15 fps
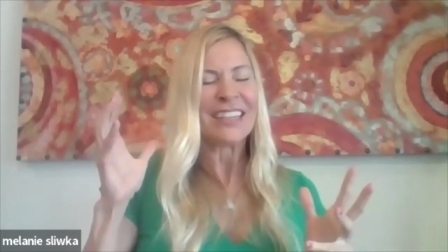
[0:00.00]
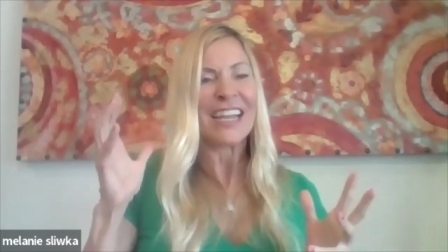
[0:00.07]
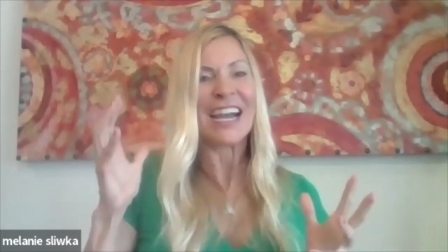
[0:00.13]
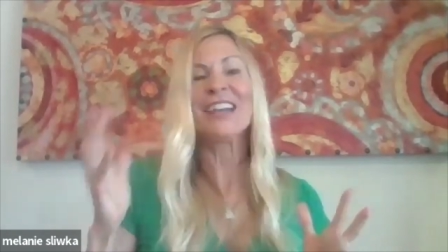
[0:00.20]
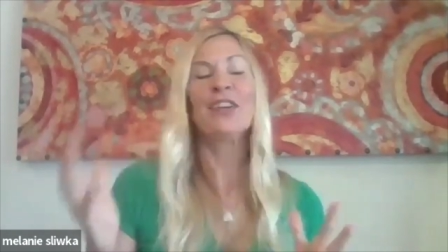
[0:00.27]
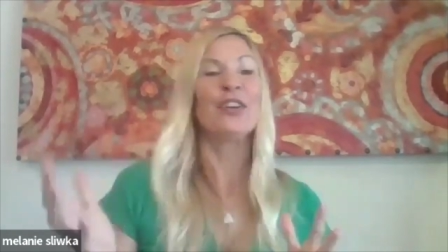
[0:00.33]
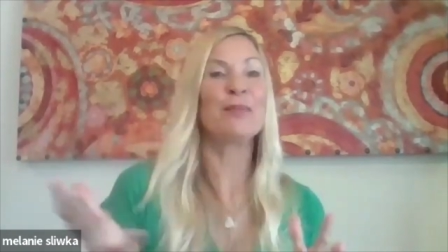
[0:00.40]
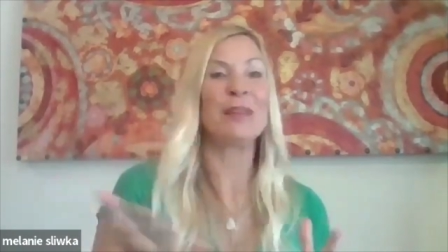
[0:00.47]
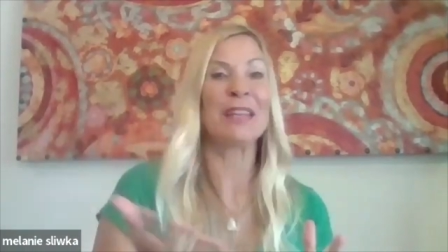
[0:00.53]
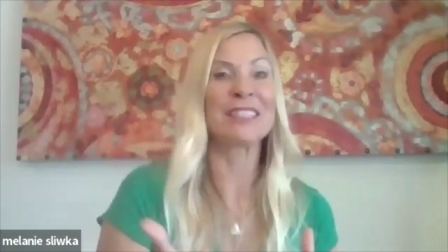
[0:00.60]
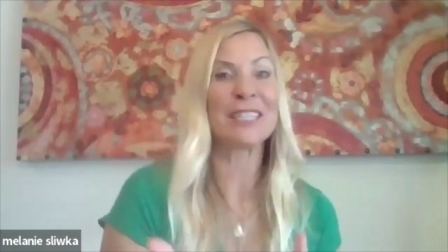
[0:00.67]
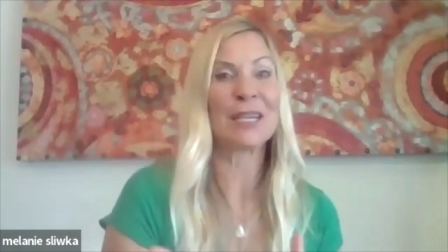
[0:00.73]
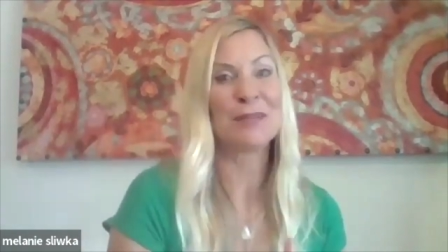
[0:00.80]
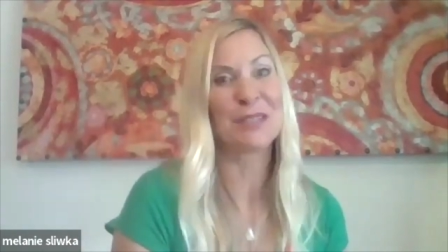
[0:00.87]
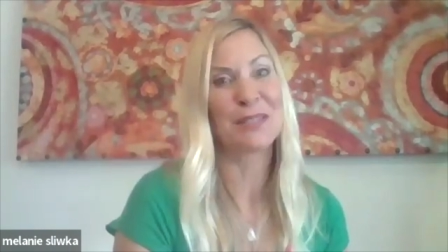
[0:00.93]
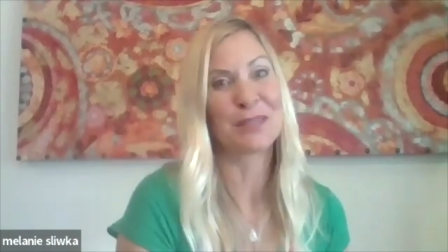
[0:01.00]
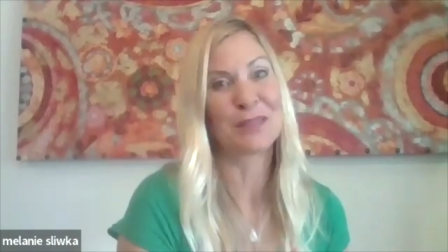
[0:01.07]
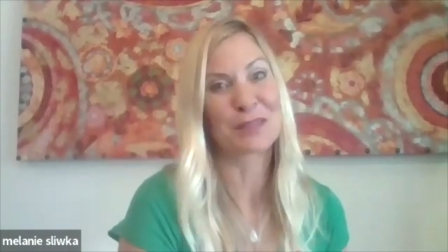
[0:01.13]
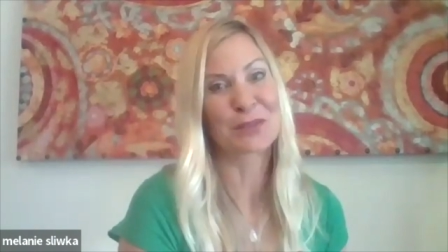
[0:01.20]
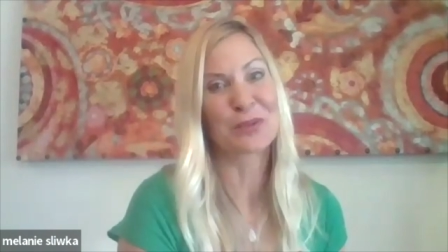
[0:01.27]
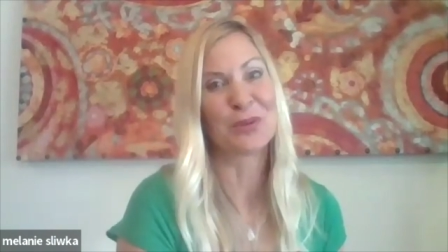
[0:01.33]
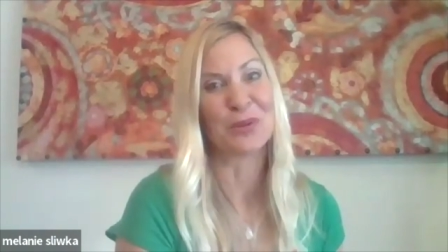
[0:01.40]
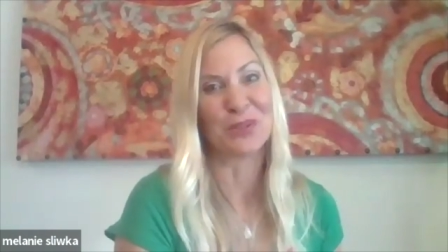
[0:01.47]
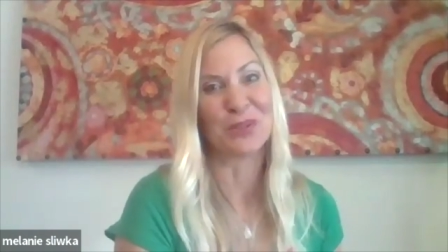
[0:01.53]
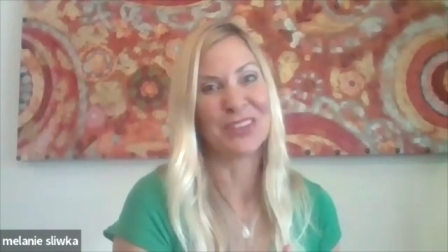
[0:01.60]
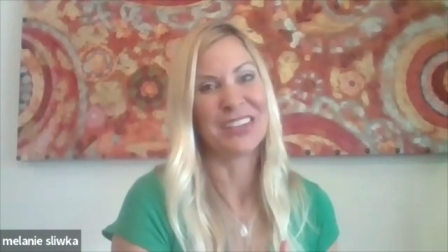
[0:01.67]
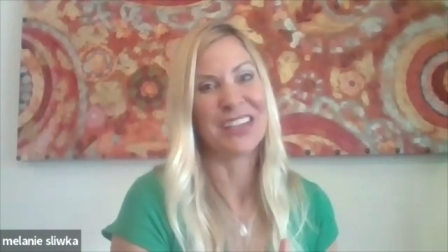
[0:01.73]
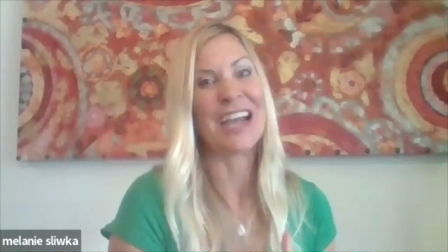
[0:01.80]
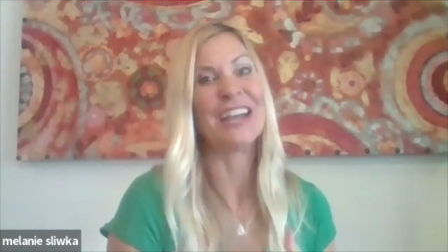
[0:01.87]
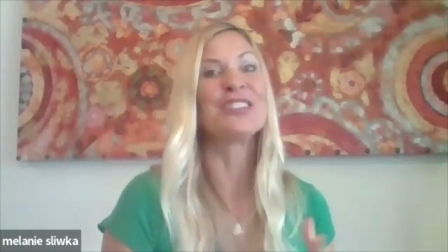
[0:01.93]
I'd already been accepted to the
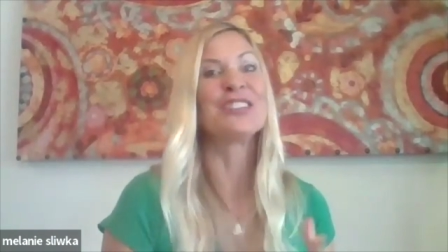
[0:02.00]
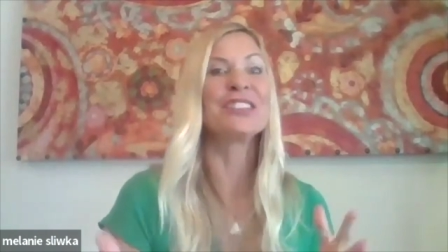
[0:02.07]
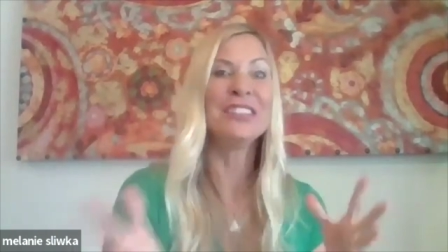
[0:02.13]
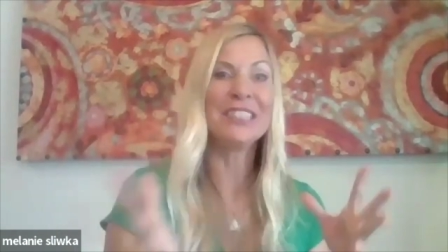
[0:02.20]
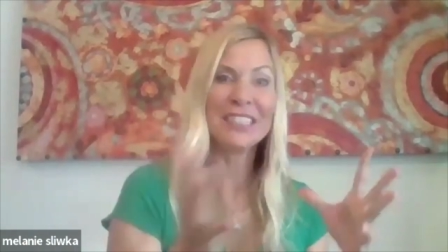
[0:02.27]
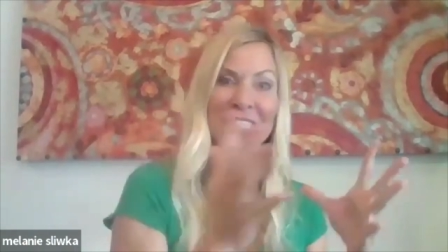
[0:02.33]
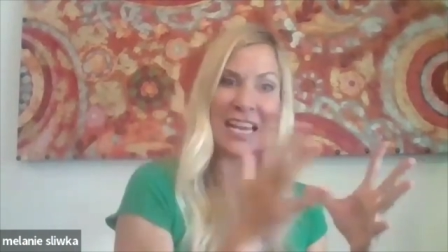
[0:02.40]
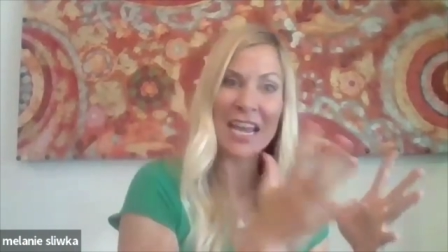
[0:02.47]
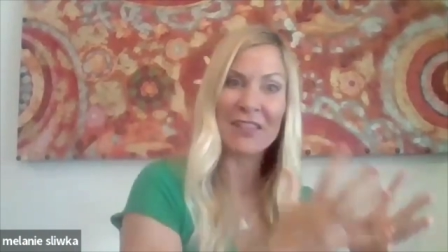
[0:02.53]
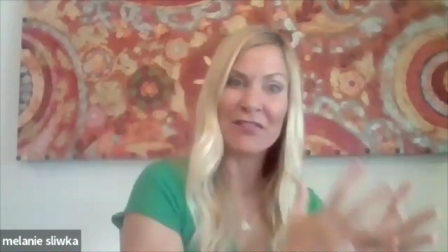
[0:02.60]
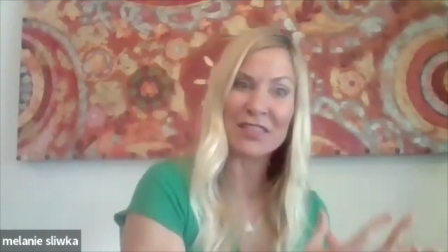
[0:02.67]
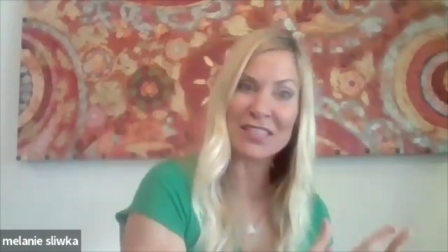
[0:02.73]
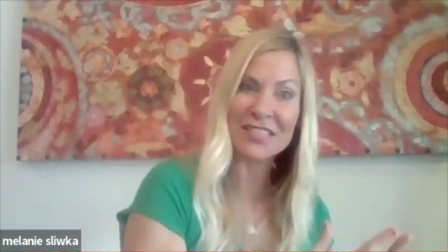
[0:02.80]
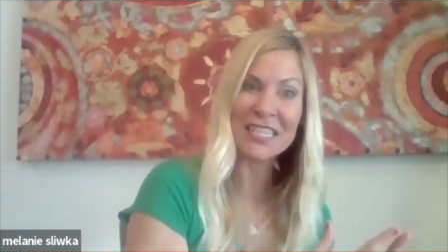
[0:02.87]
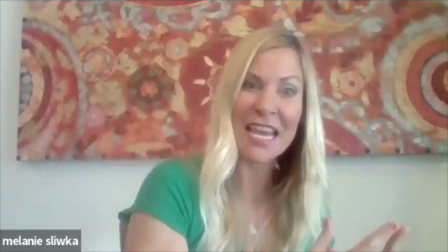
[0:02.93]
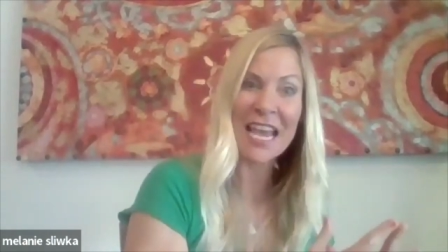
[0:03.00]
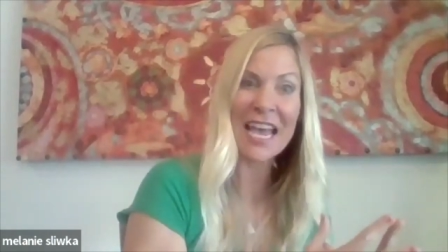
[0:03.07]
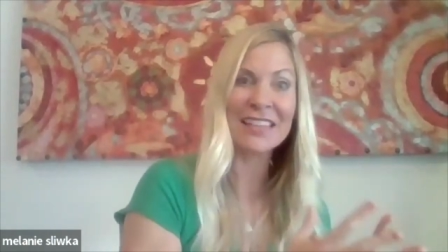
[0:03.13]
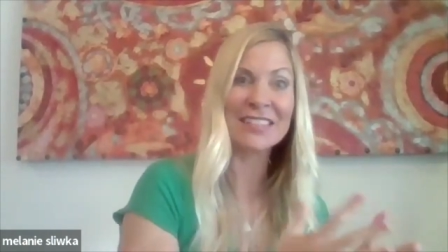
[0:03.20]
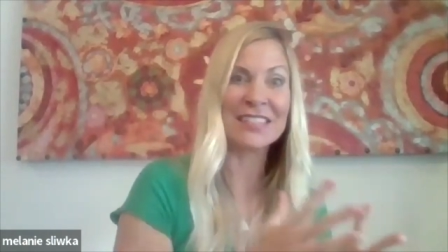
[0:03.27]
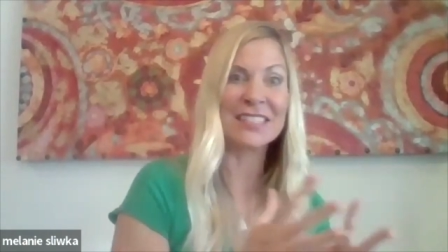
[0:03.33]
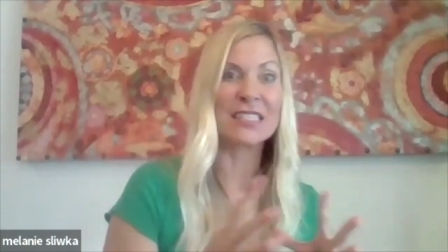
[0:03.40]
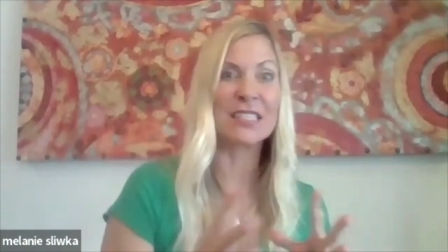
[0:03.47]
school. I just needed to have this test.